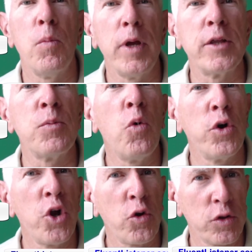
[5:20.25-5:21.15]
It's
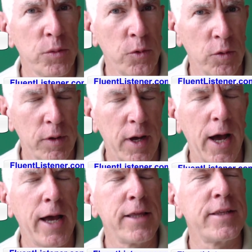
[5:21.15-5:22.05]
more noticeable.
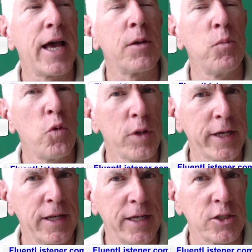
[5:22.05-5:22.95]
I sound more
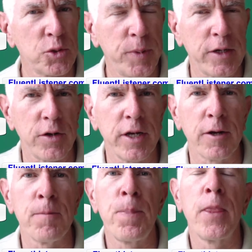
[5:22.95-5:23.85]
like an English speaker here.